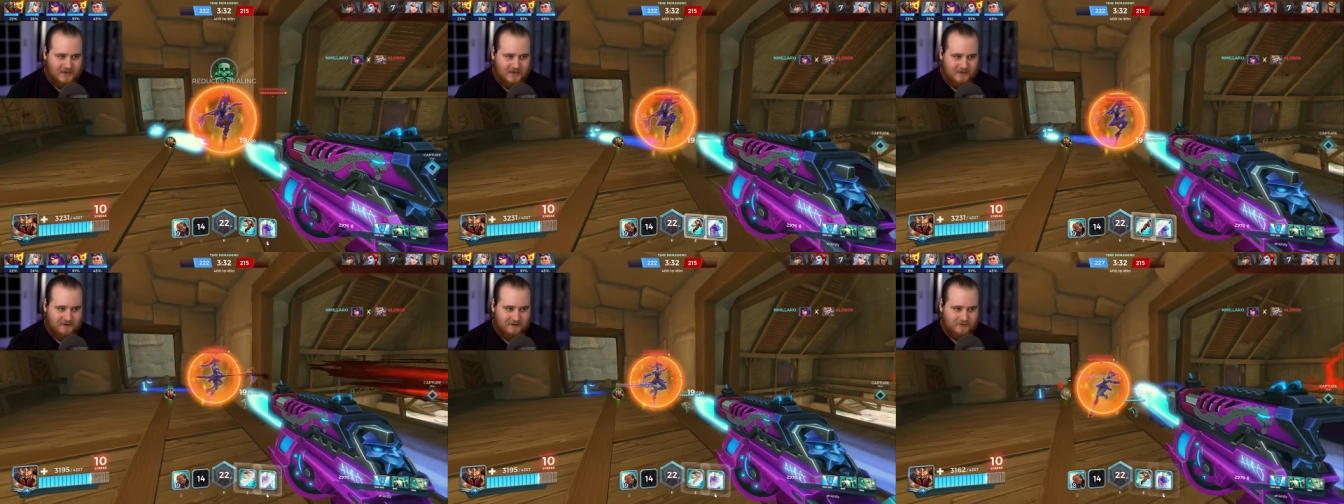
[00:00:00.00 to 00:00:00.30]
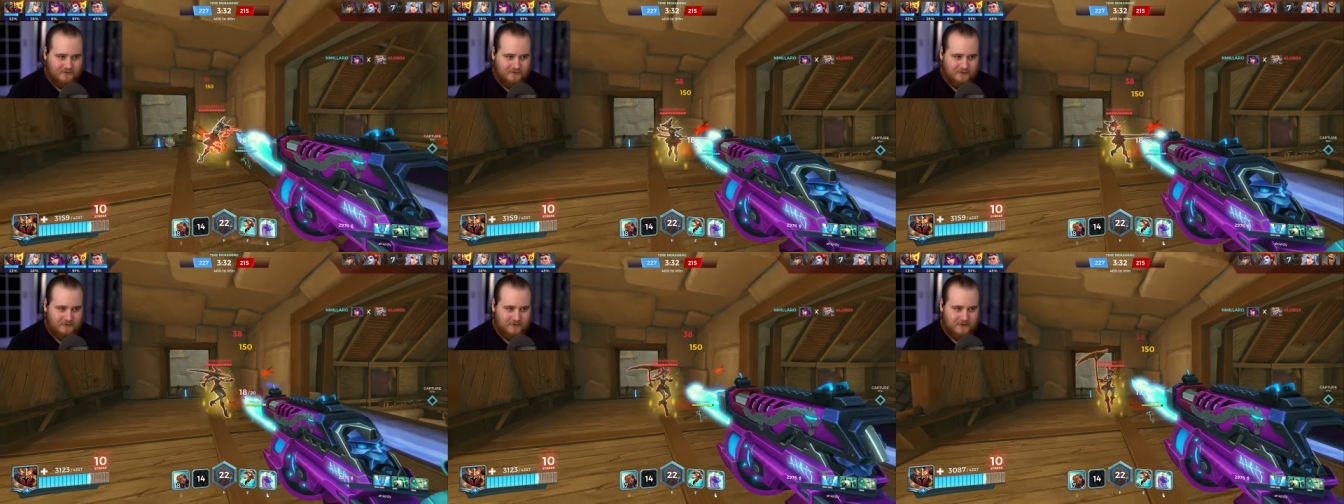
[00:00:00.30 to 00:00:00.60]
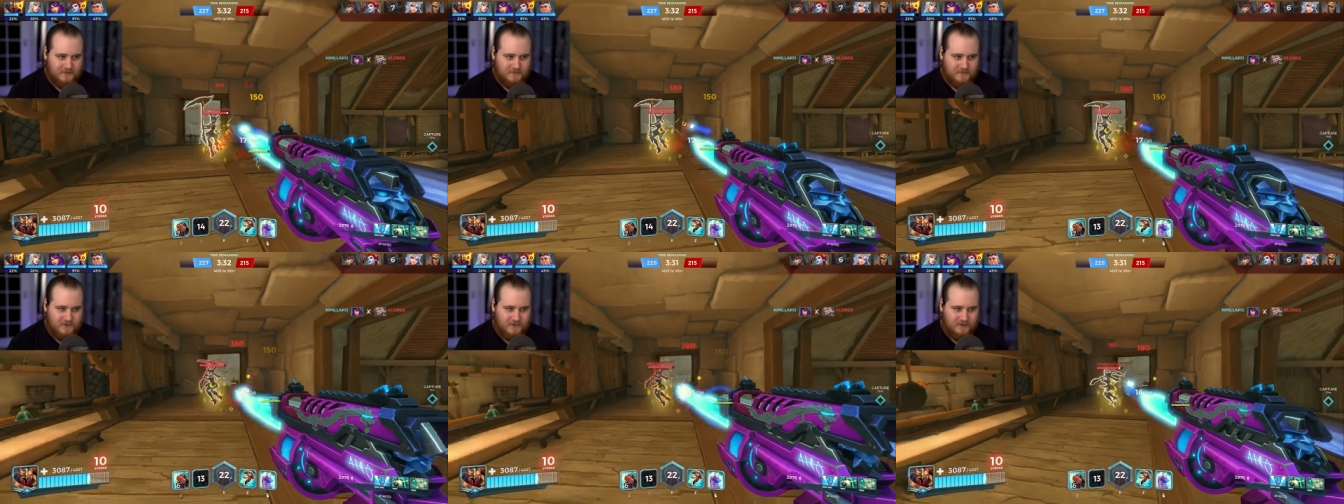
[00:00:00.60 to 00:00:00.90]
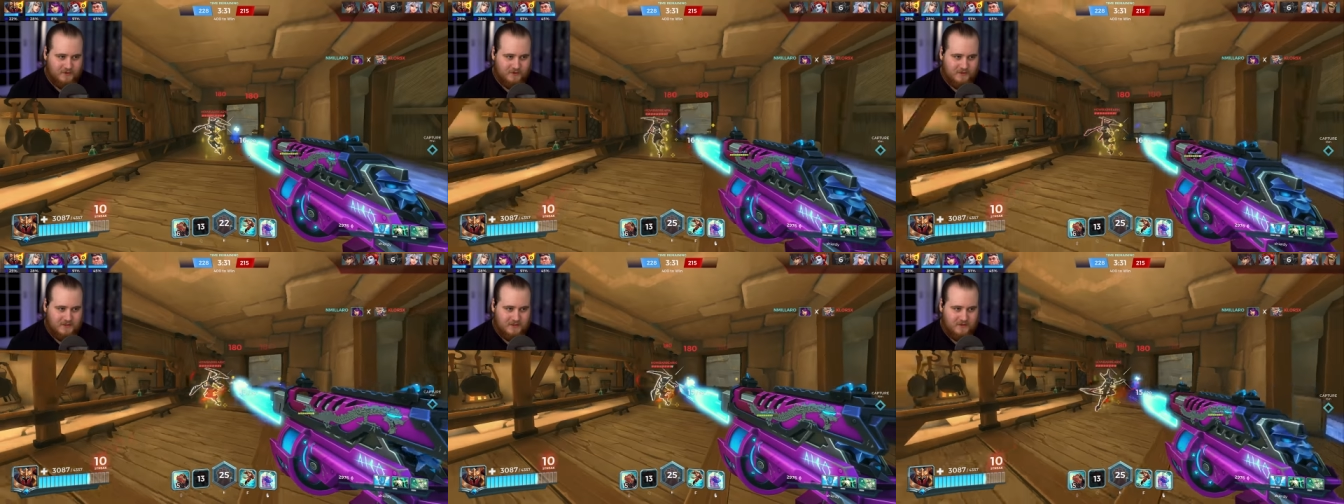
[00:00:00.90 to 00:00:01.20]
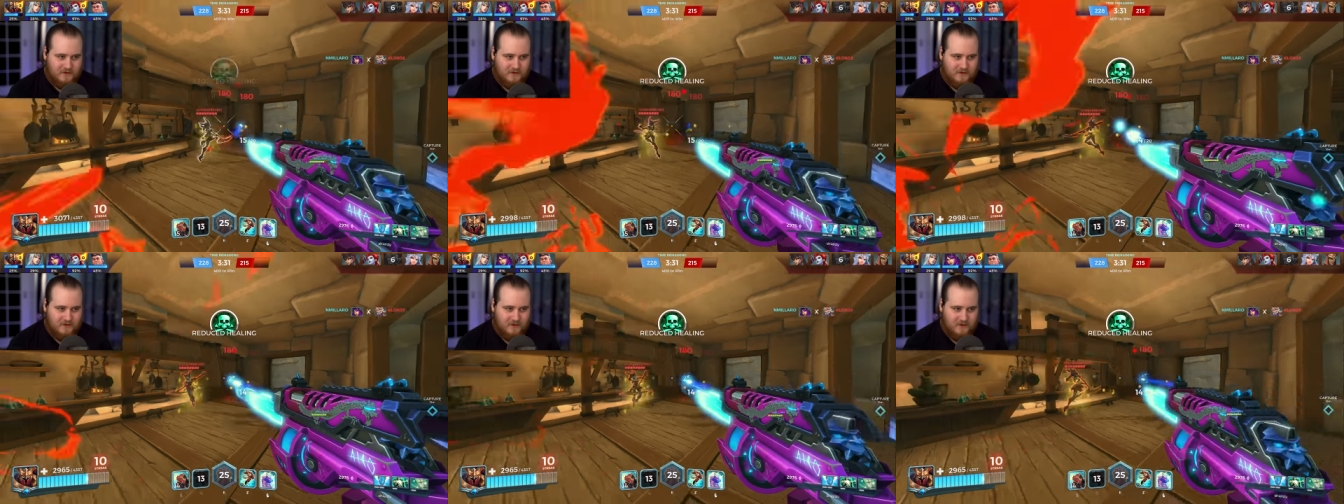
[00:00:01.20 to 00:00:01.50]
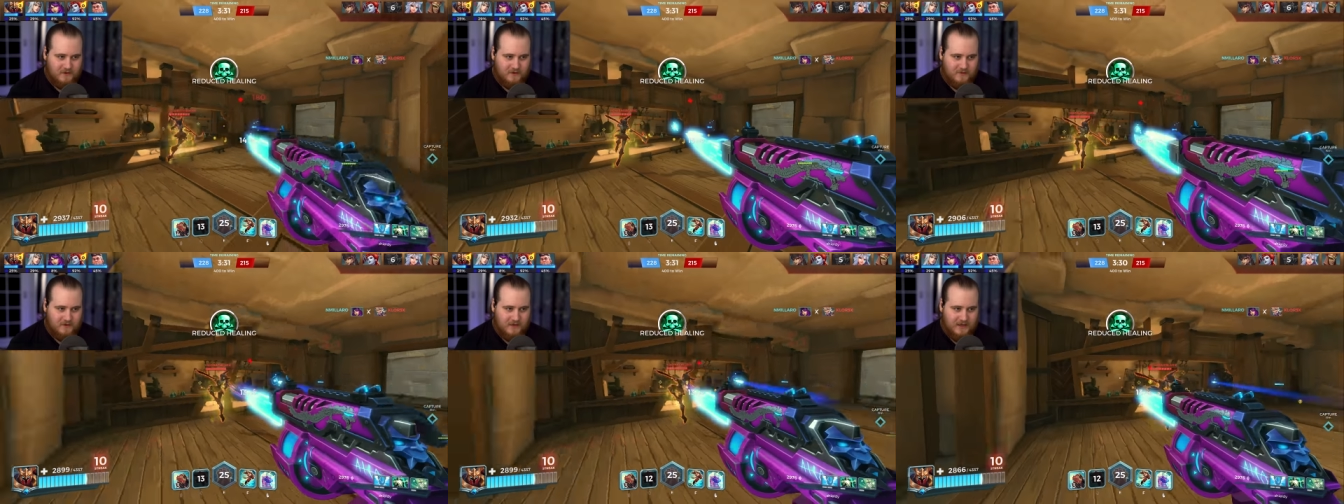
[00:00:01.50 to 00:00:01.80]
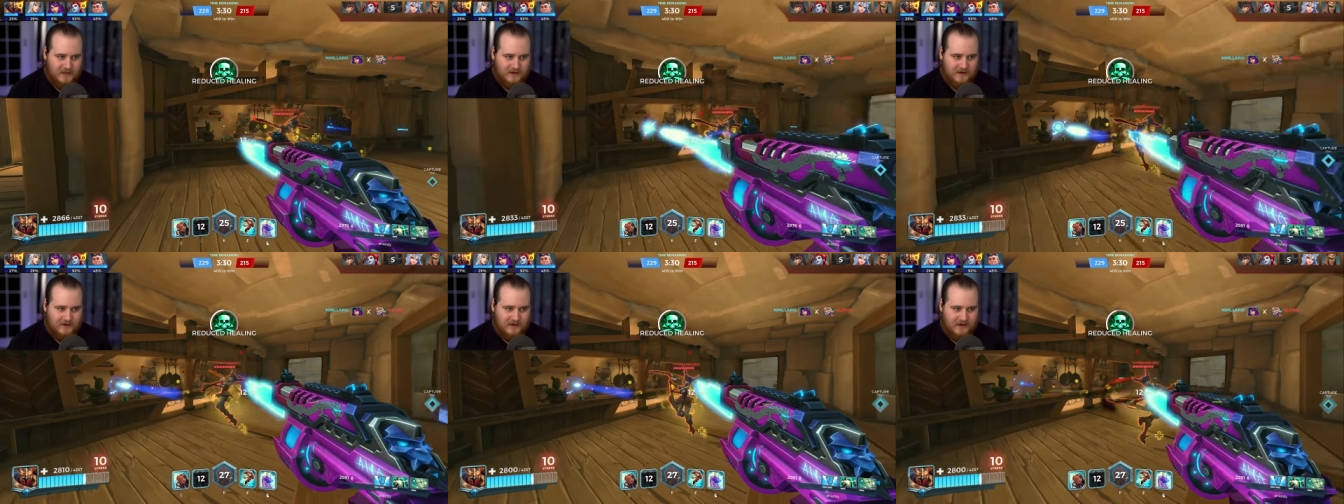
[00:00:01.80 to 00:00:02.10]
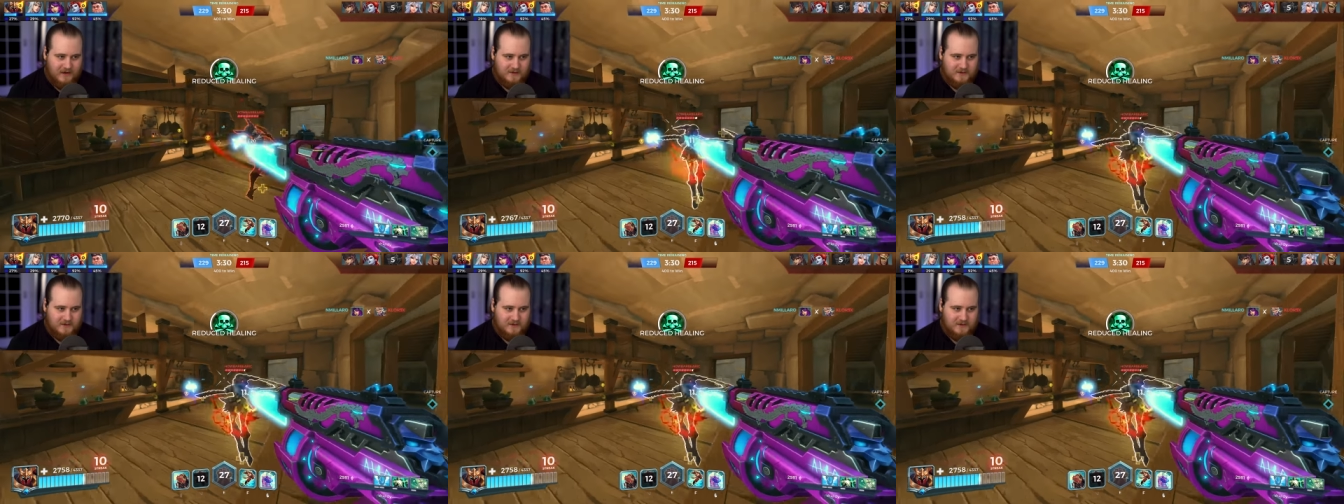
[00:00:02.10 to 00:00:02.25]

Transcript: Hello, Vorb. Shot on you here.